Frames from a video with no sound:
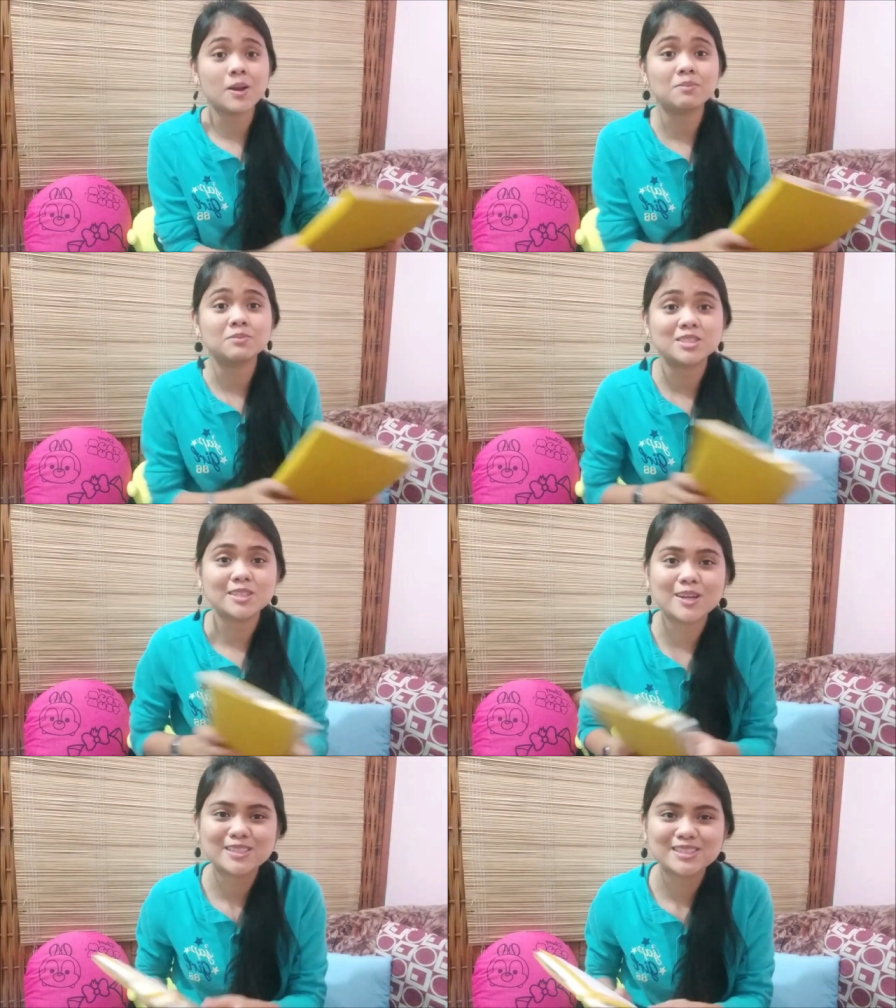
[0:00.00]
I'm just
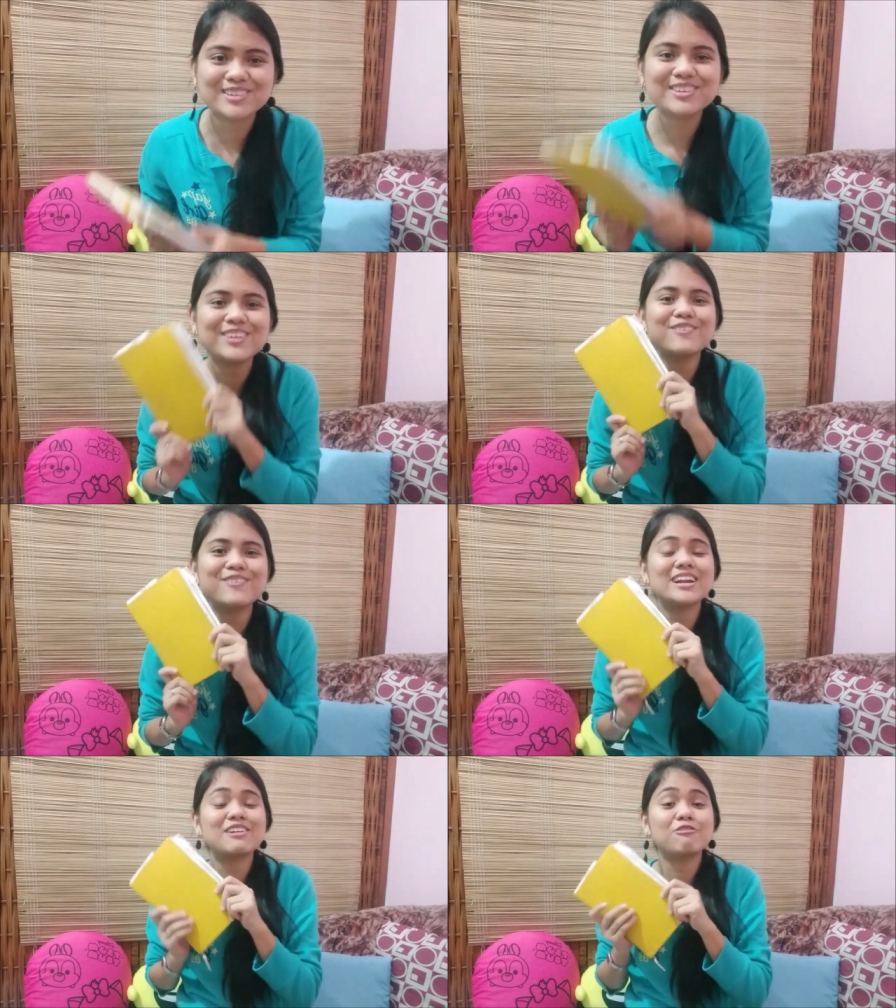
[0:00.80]
gonna show you
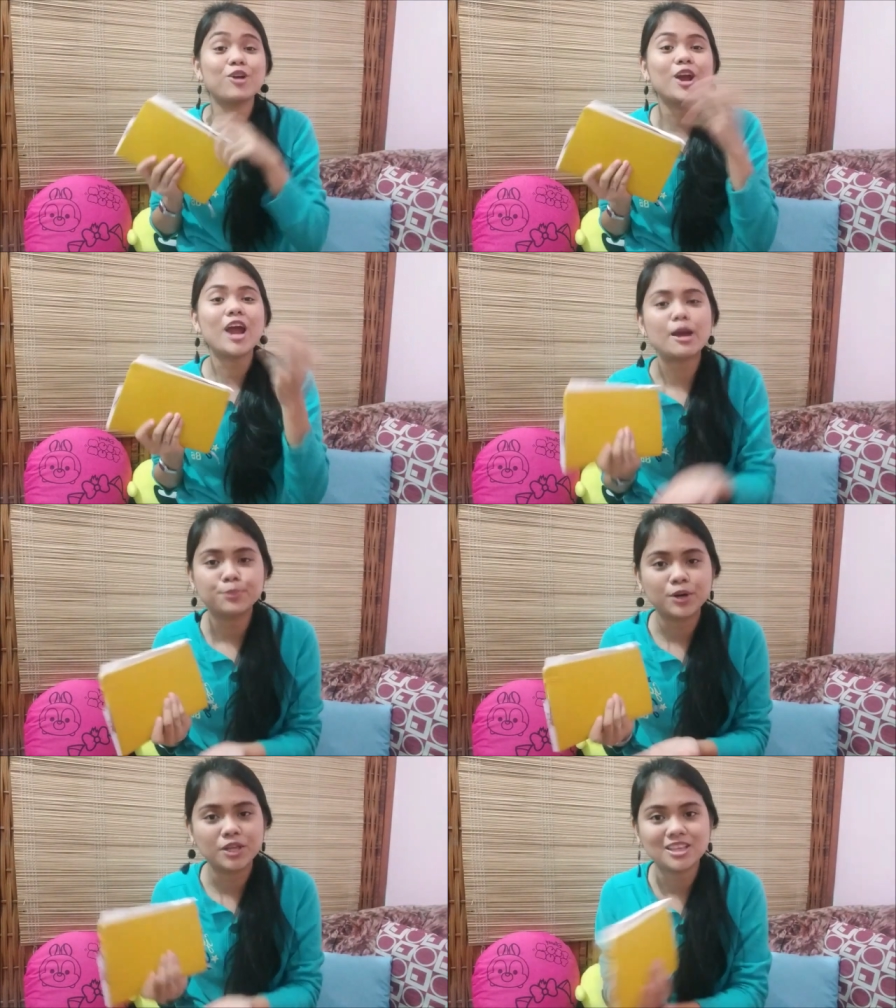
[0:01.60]
when, where I
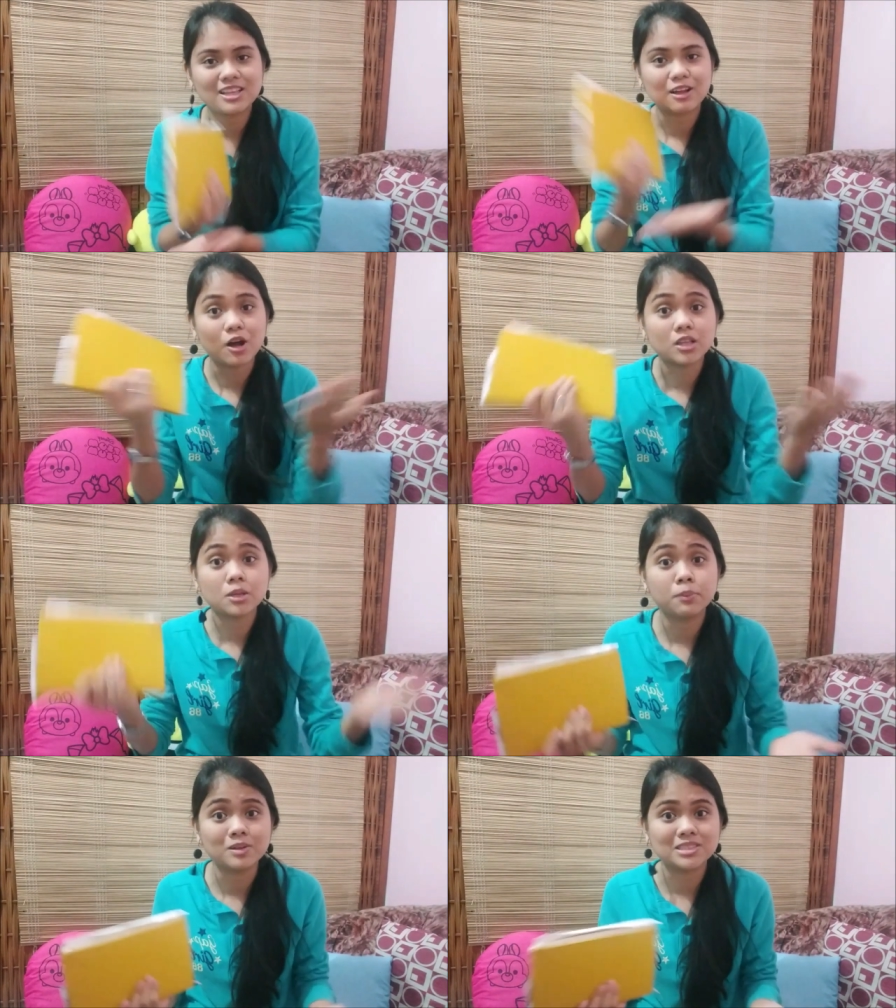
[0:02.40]
put all
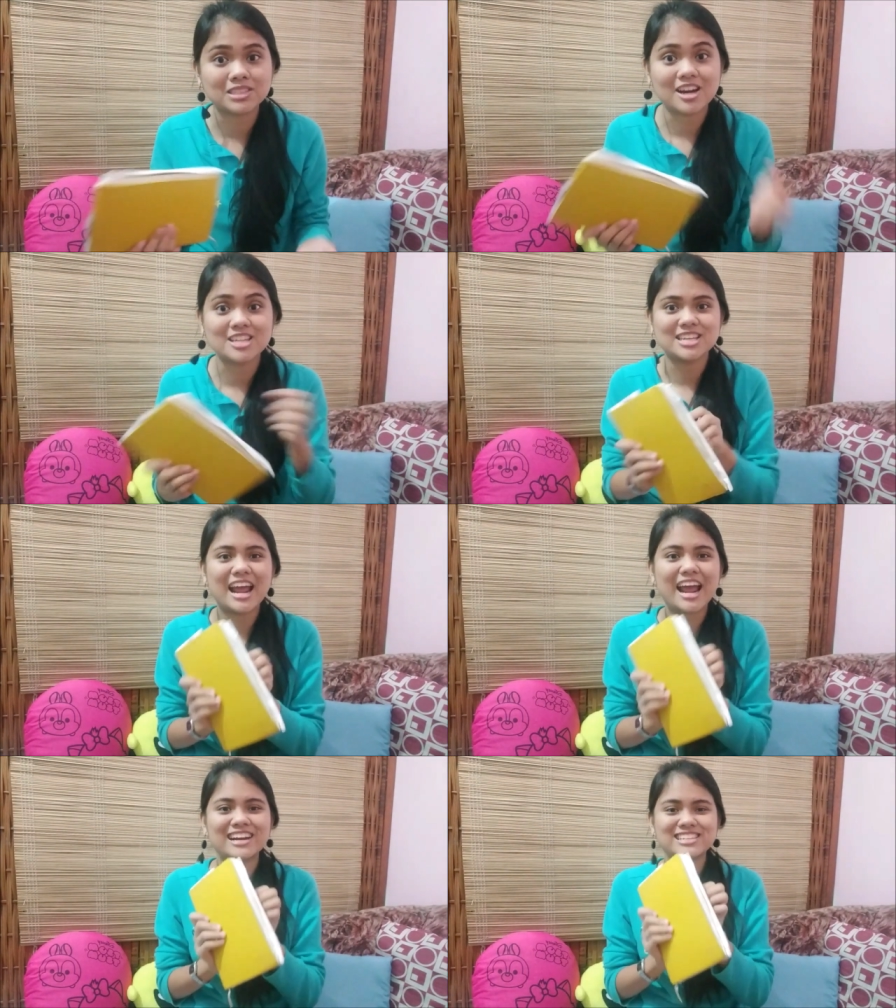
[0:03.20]
the postcards
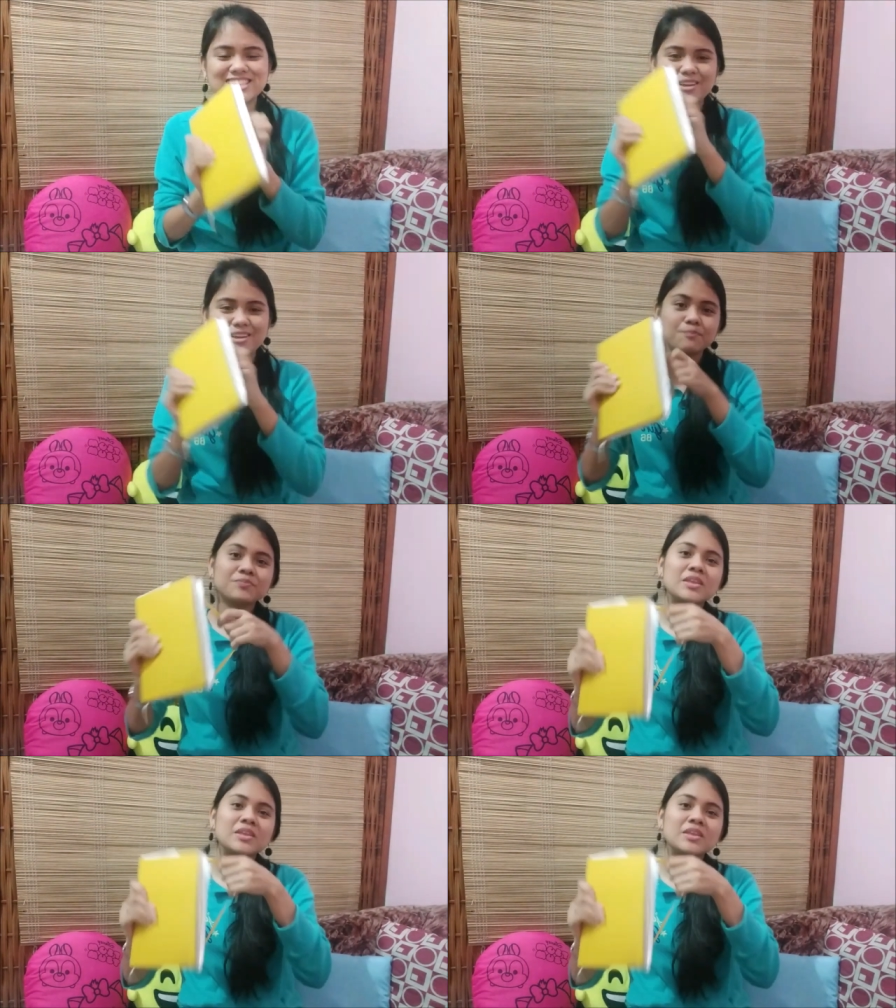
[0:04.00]
that I received.